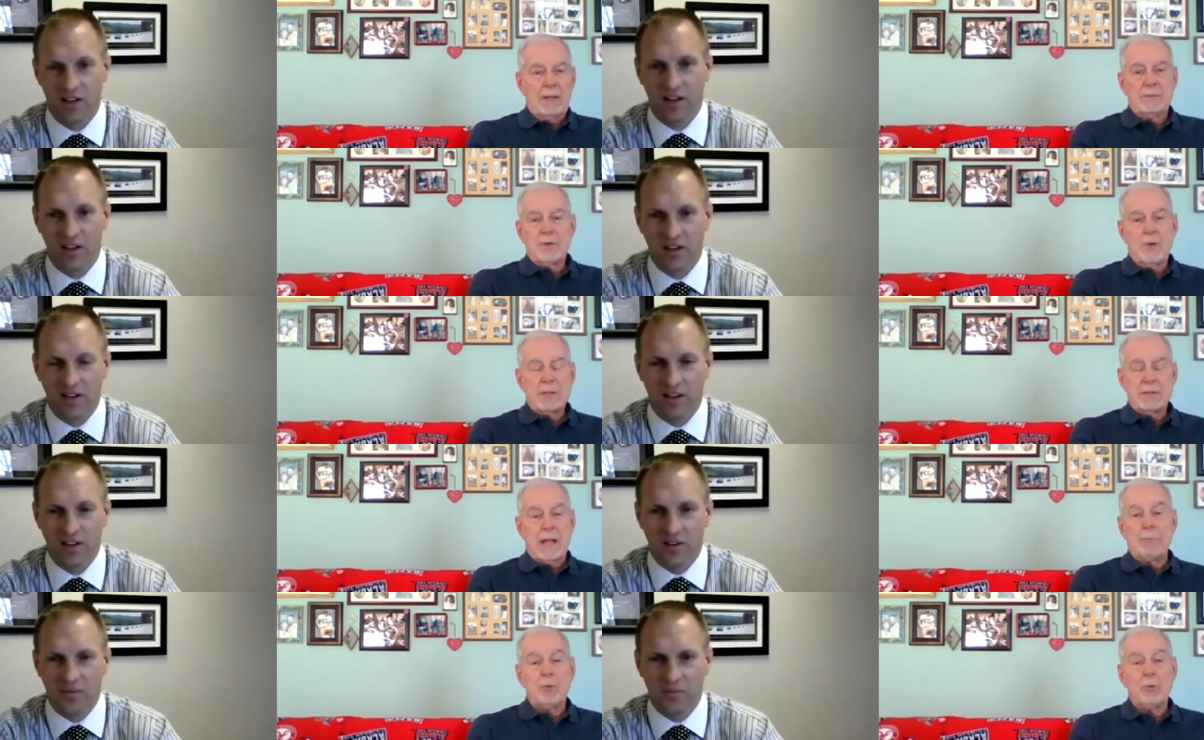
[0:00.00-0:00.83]
Speaker 1: And so I
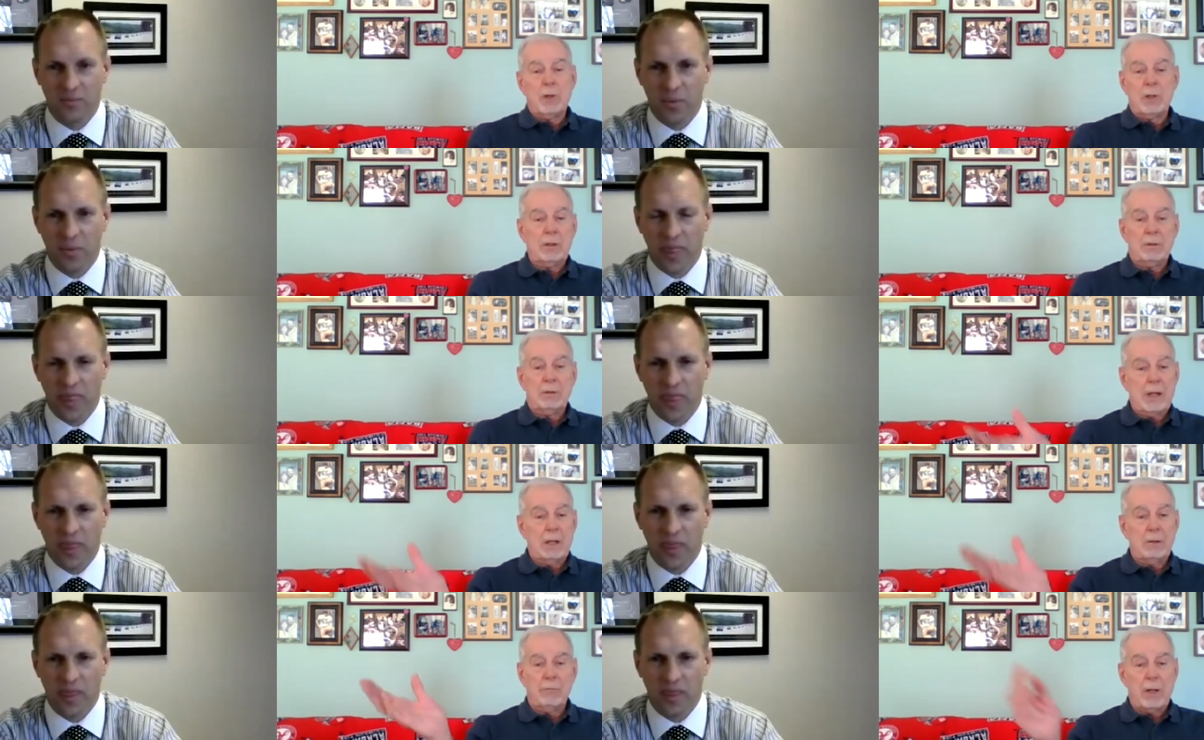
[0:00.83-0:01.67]
said, I'm going in and
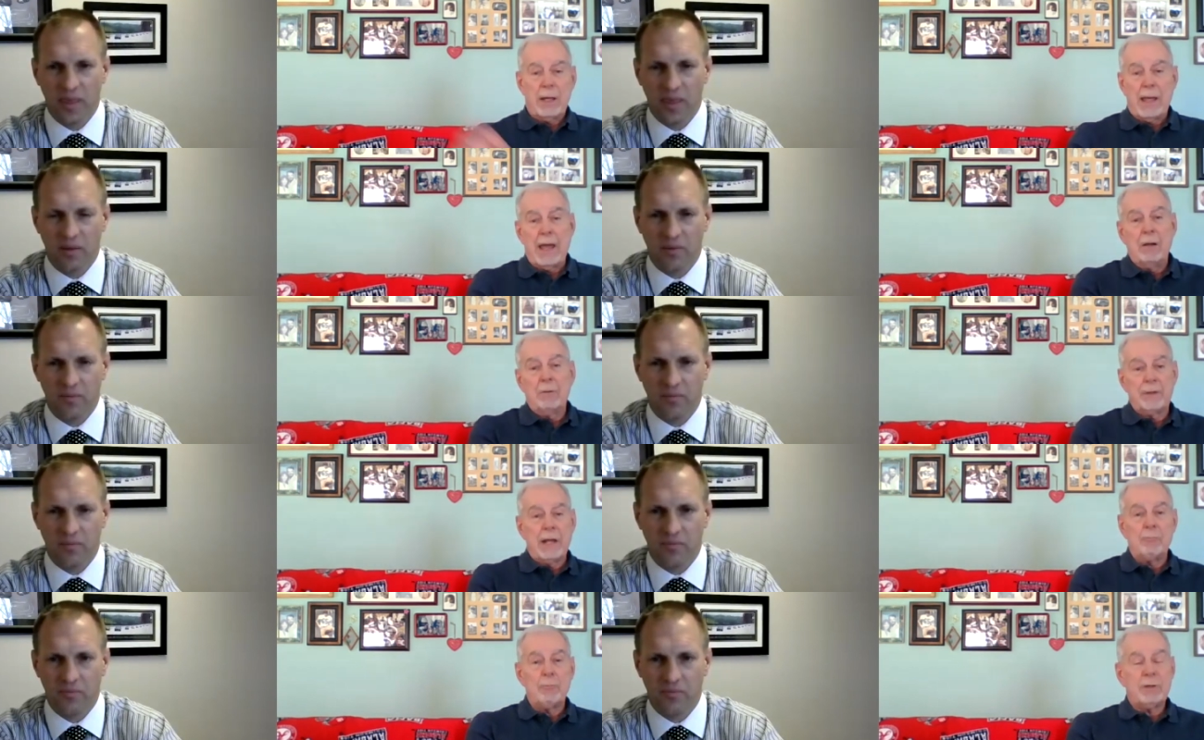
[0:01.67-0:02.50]
tell Al
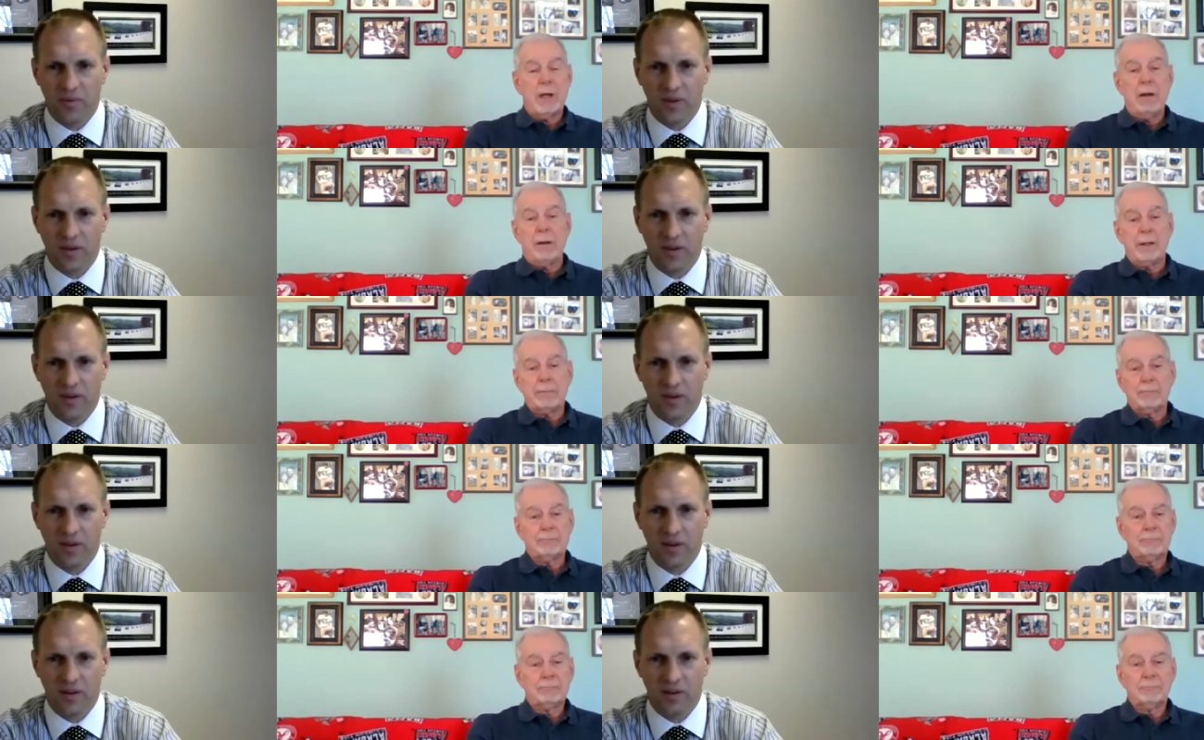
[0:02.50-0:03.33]
that I'm retiring.
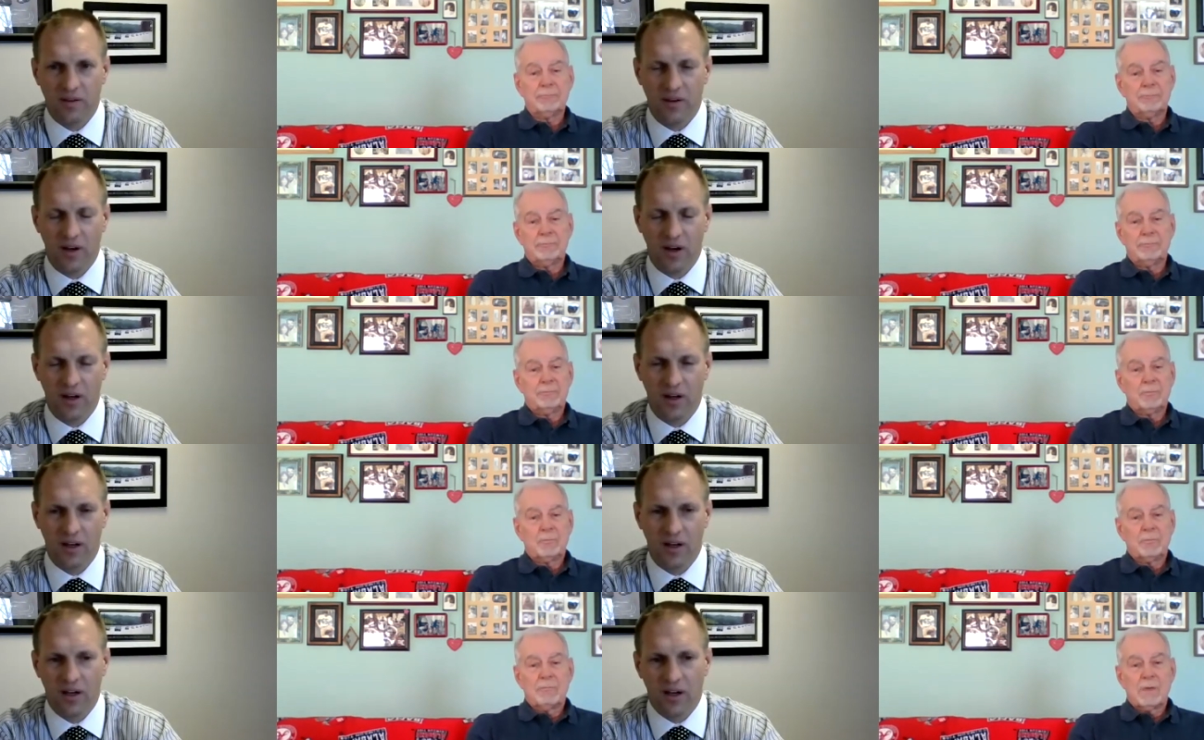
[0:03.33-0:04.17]
Speaker 2: Yeah.
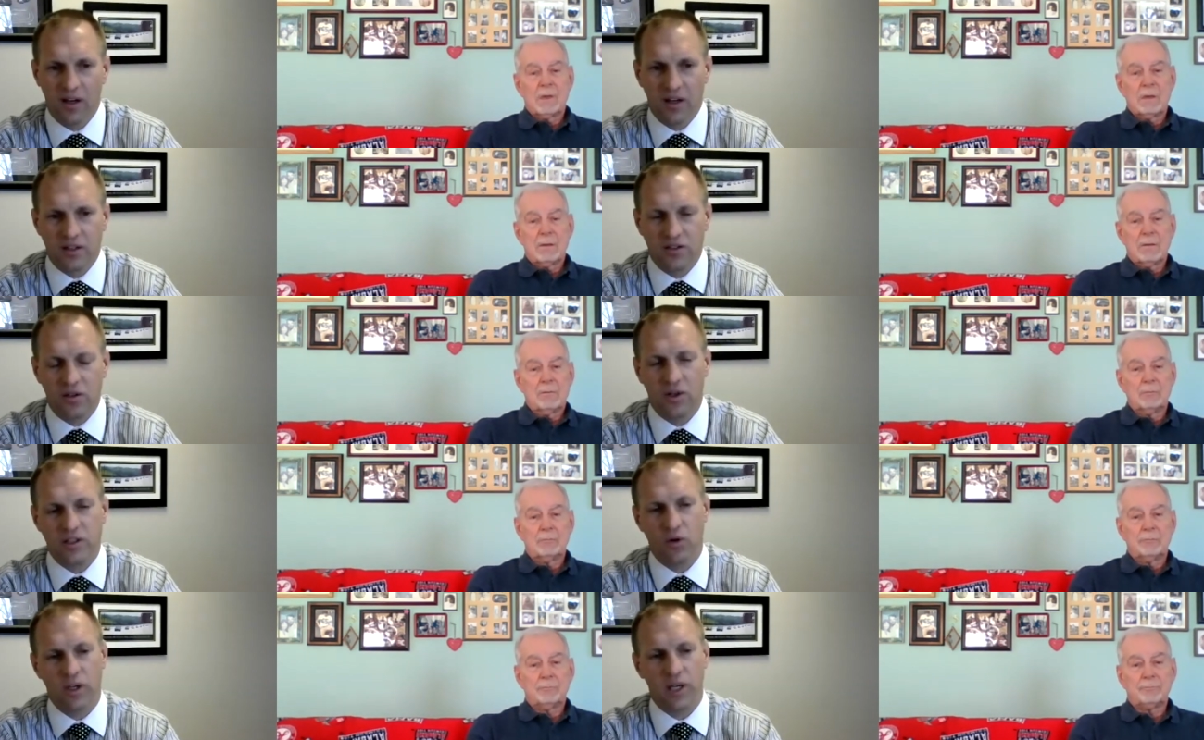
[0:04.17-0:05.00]
So
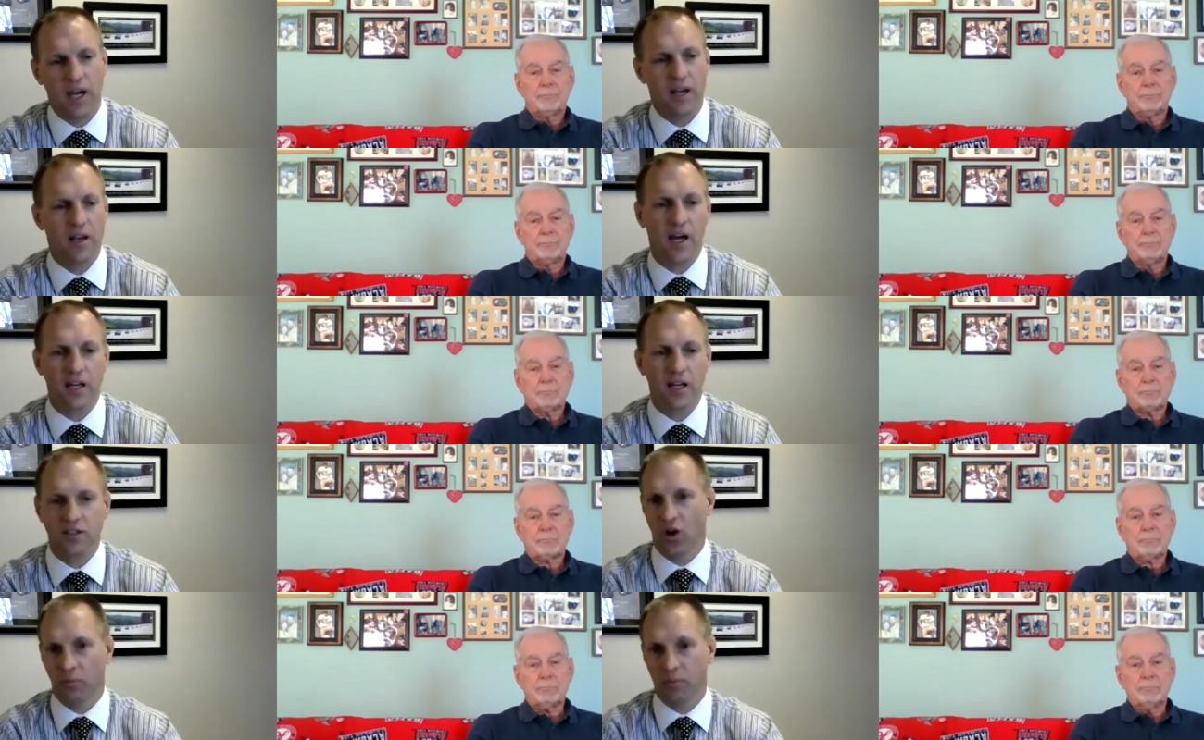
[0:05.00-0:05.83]
it's okay not to
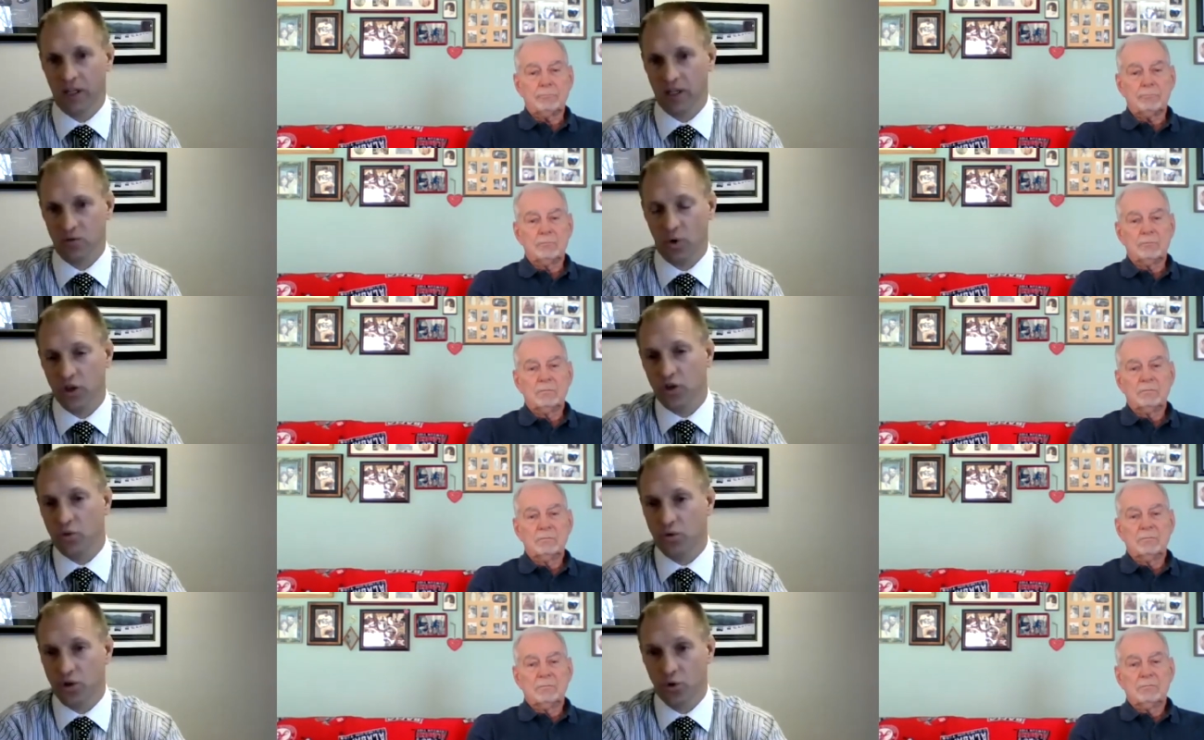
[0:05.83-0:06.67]
know because when
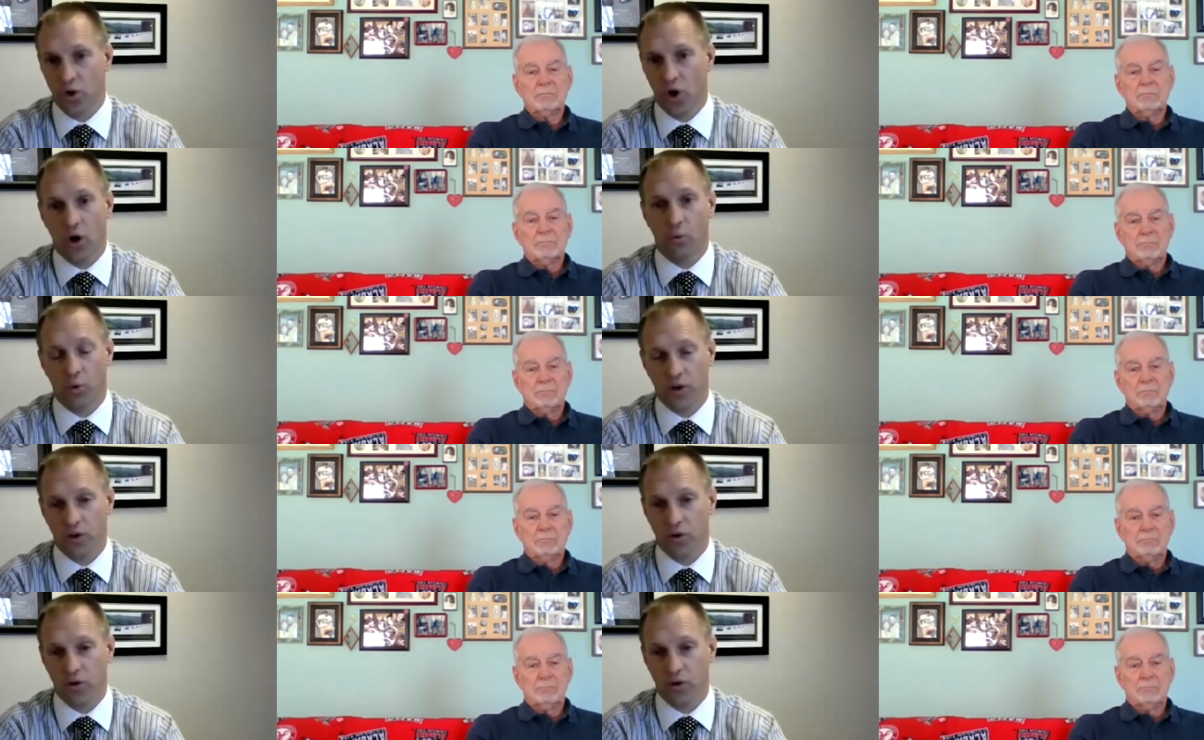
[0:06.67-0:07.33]
you you know when